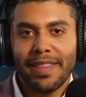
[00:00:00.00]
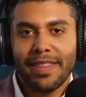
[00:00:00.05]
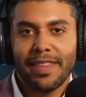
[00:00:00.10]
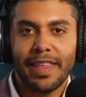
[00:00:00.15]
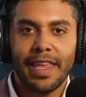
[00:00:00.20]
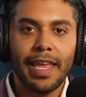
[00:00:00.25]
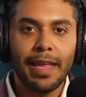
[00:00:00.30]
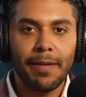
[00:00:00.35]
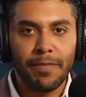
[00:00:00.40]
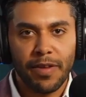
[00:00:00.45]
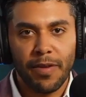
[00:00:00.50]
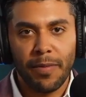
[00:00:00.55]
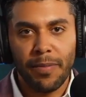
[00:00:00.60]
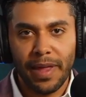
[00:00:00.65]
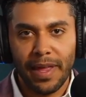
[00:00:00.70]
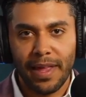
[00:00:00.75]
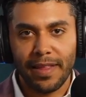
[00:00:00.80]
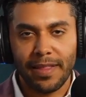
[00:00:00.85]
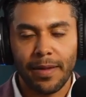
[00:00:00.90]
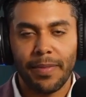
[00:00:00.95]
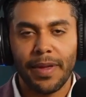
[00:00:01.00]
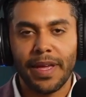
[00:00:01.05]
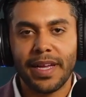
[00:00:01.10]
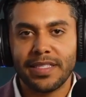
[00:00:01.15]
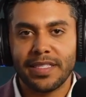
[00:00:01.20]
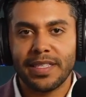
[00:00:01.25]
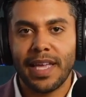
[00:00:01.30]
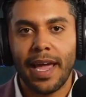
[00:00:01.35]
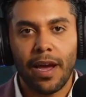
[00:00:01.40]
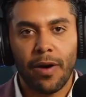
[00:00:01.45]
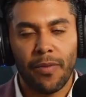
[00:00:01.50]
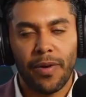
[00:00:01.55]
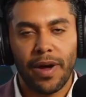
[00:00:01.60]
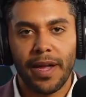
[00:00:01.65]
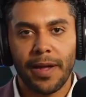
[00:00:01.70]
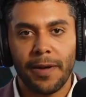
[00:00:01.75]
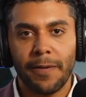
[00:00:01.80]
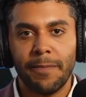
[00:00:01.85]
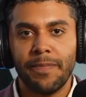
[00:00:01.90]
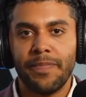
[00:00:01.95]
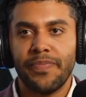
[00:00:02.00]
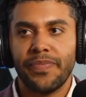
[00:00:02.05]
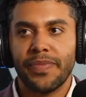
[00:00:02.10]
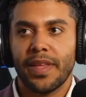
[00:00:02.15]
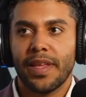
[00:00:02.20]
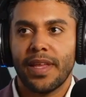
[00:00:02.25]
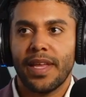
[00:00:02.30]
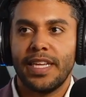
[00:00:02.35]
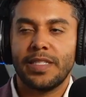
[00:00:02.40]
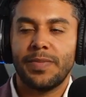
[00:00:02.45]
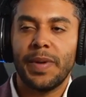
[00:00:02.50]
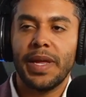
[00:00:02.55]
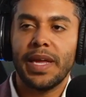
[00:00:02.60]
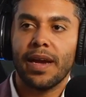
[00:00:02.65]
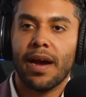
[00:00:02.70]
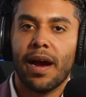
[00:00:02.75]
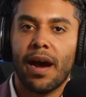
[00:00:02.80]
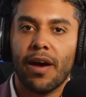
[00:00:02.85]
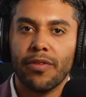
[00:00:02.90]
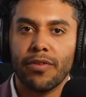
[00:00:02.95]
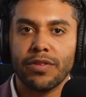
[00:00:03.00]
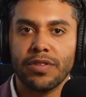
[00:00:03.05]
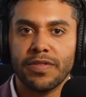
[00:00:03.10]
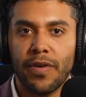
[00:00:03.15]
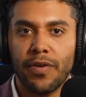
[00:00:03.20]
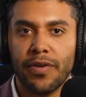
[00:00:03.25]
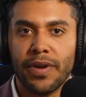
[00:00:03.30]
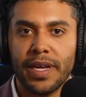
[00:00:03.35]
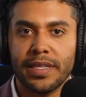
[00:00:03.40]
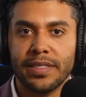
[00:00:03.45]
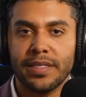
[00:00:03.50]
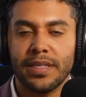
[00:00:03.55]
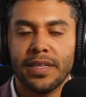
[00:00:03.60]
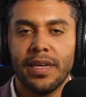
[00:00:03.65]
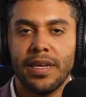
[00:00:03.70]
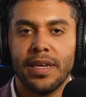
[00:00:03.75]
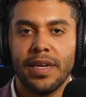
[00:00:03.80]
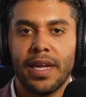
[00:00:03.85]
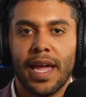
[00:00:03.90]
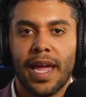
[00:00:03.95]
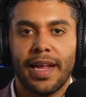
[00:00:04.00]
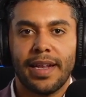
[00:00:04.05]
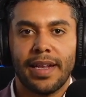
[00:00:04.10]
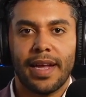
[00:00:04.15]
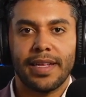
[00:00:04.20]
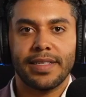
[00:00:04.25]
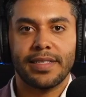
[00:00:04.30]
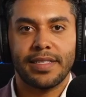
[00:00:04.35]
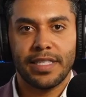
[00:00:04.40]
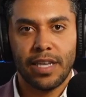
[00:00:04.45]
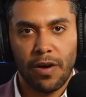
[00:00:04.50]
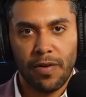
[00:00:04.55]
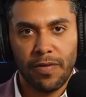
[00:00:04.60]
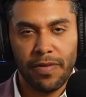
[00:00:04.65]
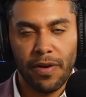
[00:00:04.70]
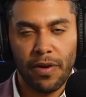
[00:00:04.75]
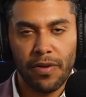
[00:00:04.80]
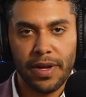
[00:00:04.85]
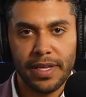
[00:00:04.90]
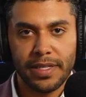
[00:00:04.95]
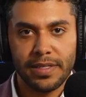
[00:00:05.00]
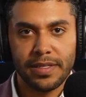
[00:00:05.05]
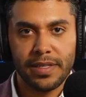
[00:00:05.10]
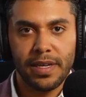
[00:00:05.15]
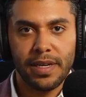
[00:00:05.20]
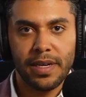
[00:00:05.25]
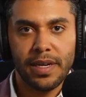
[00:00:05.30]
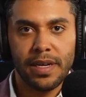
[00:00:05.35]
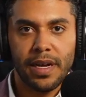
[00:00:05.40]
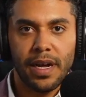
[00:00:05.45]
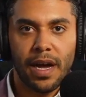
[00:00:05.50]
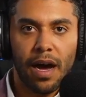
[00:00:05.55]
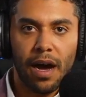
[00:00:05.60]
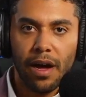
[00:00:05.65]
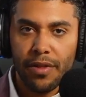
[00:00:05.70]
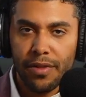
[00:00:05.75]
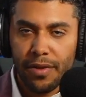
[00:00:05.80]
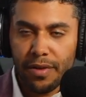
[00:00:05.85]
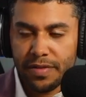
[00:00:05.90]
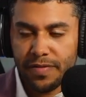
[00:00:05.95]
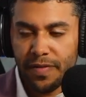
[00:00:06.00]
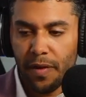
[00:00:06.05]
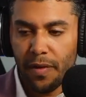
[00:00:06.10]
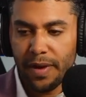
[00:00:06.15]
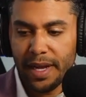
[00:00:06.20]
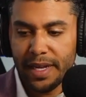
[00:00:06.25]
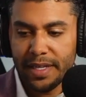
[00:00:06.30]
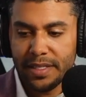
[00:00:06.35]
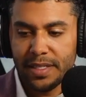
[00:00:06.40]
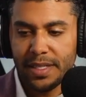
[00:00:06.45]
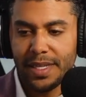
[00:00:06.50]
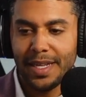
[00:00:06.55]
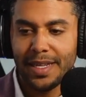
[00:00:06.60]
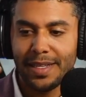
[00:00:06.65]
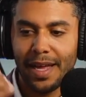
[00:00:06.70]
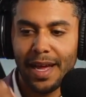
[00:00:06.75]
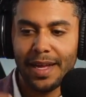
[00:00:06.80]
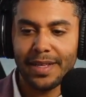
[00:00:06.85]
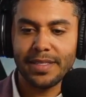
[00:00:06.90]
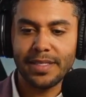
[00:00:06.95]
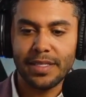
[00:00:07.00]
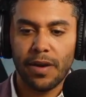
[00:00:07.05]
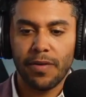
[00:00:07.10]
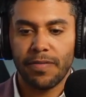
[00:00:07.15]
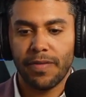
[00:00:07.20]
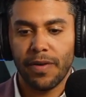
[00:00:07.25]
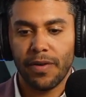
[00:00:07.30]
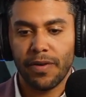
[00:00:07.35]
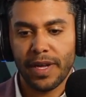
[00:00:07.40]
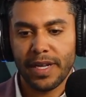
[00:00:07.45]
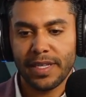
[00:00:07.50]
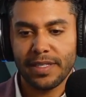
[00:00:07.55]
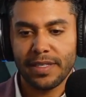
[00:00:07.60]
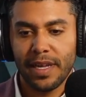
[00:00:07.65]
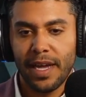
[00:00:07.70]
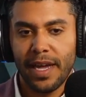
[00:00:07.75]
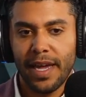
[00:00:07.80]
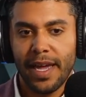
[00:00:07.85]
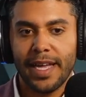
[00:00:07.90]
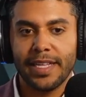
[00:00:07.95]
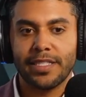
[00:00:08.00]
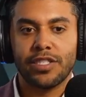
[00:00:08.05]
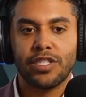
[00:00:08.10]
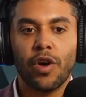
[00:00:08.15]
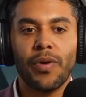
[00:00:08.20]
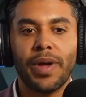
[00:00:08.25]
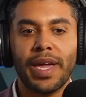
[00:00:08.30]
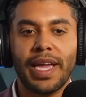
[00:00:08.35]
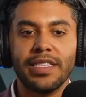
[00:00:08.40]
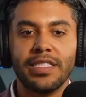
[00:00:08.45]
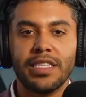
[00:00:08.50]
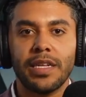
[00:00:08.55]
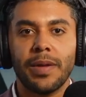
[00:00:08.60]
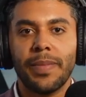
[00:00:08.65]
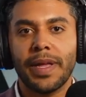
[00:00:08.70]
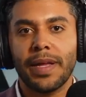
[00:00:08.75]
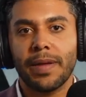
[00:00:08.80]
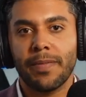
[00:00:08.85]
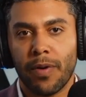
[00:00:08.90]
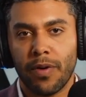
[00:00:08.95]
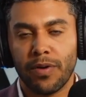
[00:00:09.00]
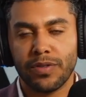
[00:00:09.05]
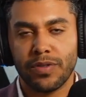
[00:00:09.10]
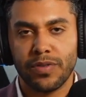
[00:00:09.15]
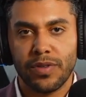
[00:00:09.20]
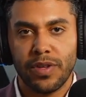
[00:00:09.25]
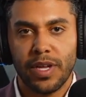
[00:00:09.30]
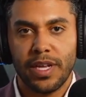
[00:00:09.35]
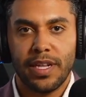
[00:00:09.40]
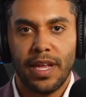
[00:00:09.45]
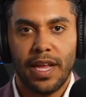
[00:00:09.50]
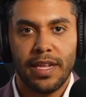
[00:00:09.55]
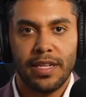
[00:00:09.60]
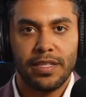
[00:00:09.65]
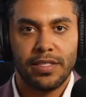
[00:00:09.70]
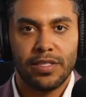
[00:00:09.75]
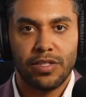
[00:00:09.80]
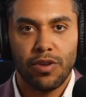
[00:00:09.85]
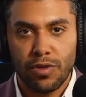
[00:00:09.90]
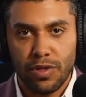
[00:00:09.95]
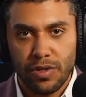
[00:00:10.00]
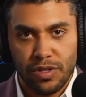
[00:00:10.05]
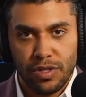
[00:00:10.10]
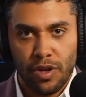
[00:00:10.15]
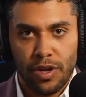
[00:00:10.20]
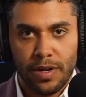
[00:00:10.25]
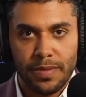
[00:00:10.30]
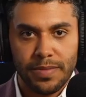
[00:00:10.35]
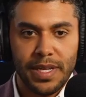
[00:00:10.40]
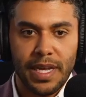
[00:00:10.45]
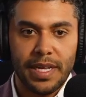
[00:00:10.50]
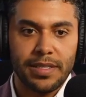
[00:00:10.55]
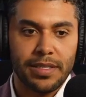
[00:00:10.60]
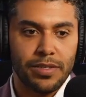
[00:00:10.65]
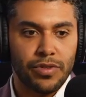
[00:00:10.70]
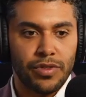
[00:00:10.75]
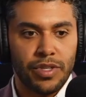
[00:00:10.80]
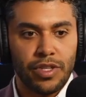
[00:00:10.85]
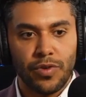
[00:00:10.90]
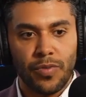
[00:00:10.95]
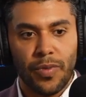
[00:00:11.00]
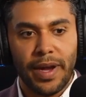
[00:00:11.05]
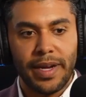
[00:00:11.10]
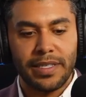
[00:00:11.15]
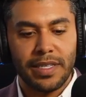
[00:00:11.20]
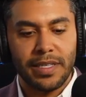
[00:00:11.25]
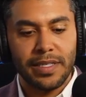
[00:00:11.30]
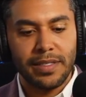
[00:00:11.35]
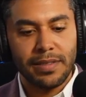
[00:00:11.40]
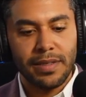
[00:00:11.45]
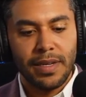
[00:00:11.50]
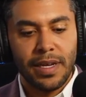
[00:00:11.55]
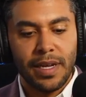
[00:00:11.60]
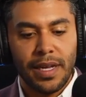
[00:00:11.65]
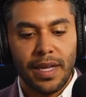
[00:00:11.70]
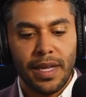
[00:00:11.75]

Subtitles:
theme to me, the biggest takeaway, is being others focused and not self-focused. Others focused, not self-focused. It's so easy to be in social circumstances or situations